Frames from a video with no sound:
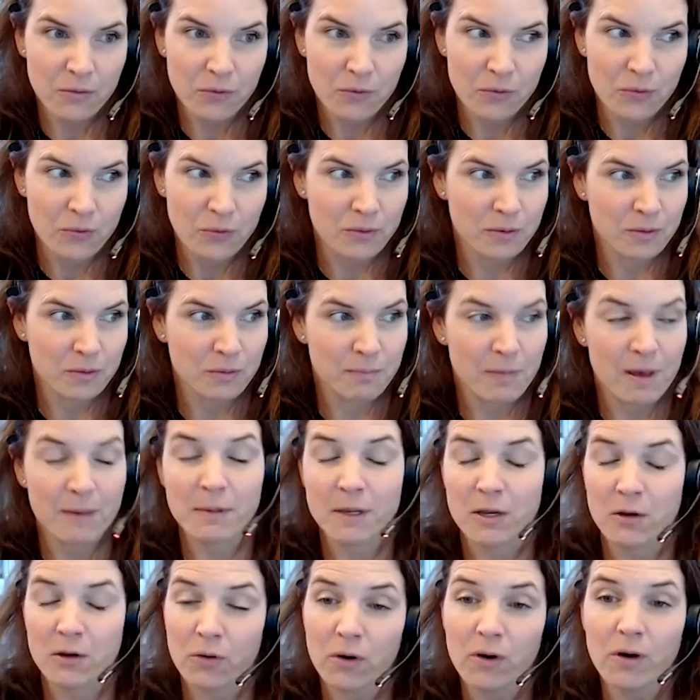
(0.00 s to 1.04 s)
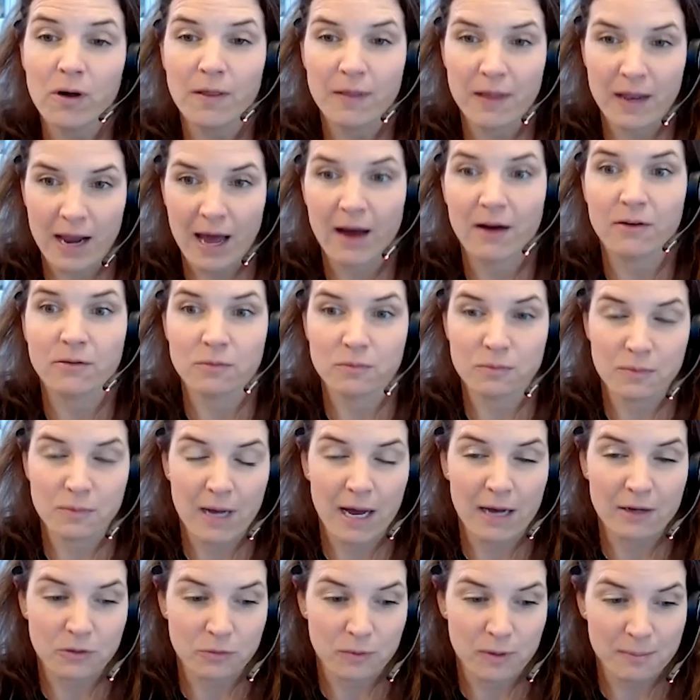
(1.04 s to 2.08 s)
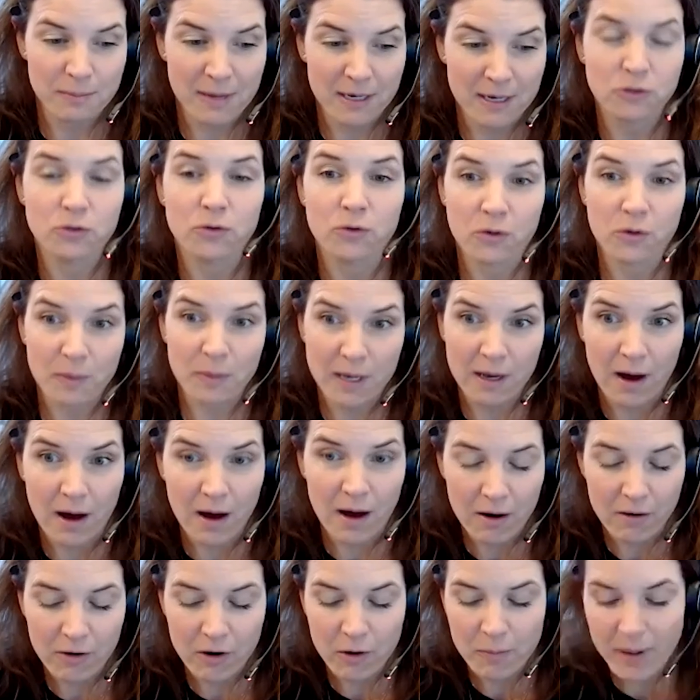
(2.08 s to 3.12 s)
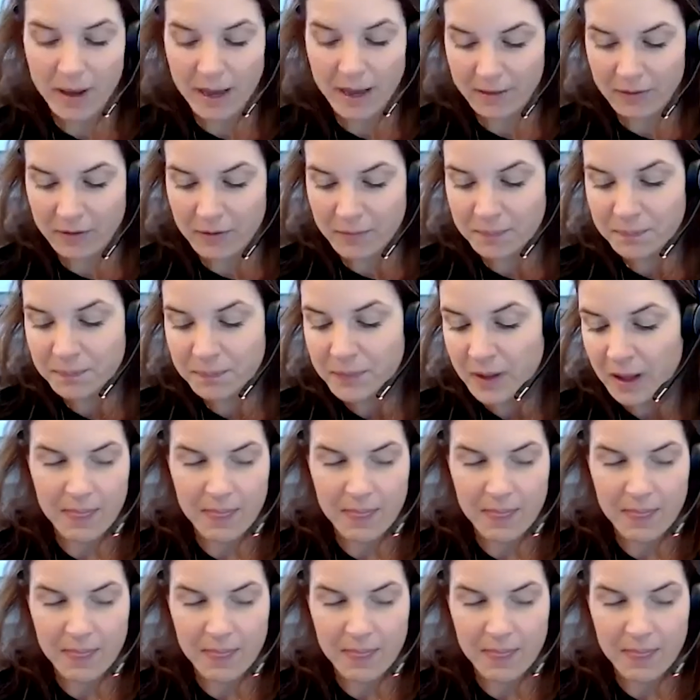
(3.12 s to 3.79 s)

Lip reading: or maybe not, and then how do we make sure that we are obeying them?